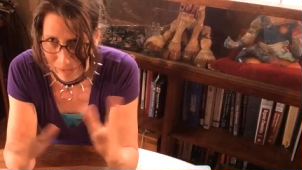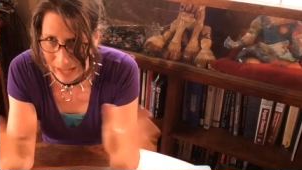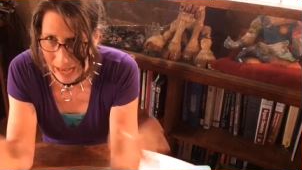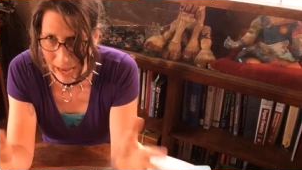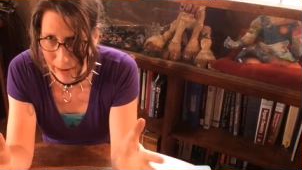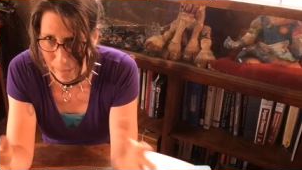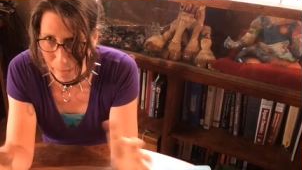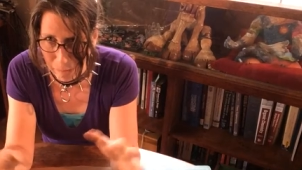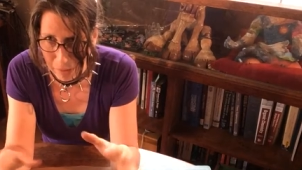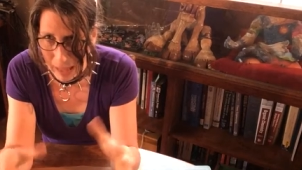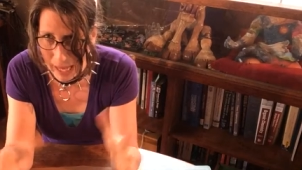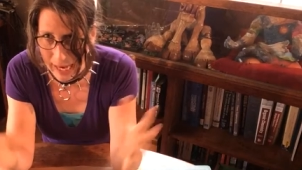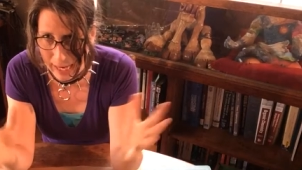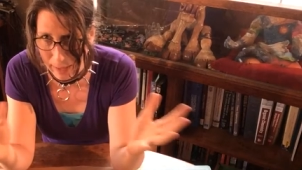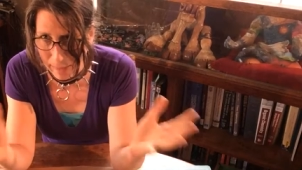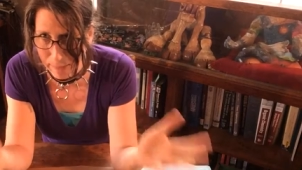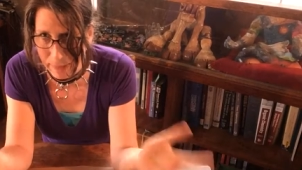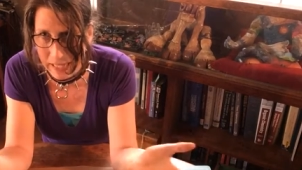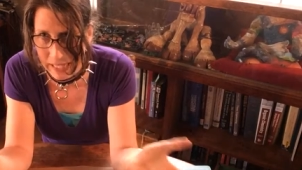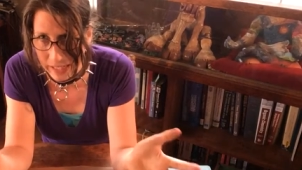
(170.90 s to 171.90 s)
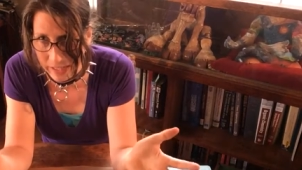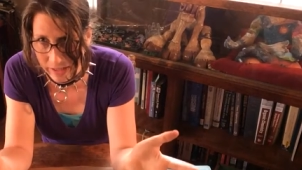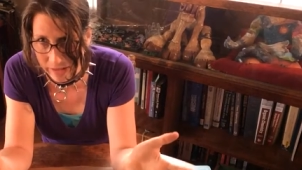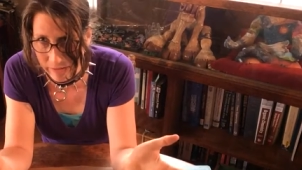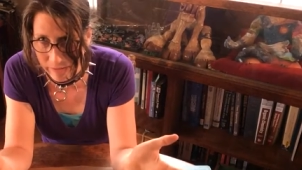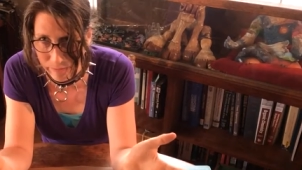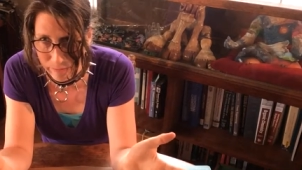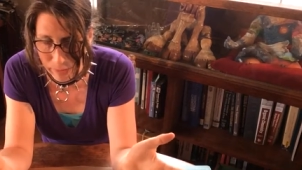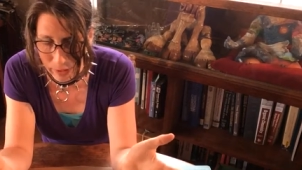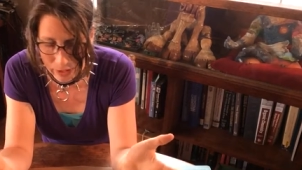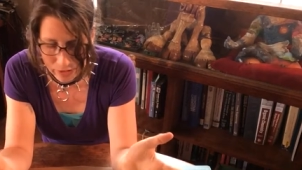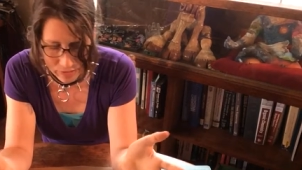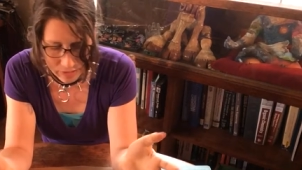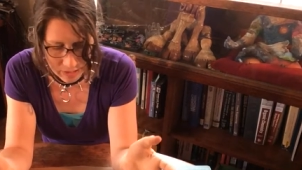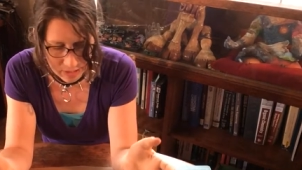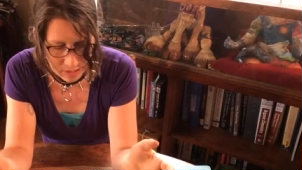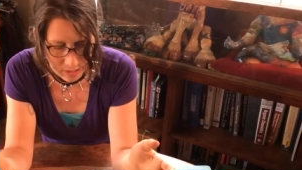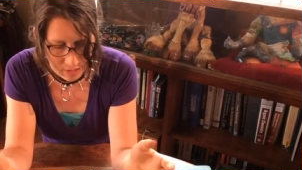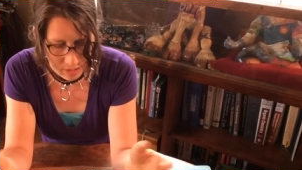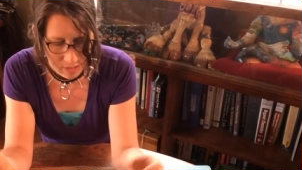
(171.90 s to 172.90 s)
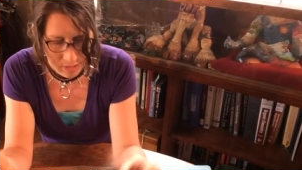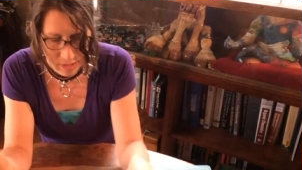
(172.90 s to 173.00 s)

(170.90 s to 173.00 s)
flat black piece of pauldron,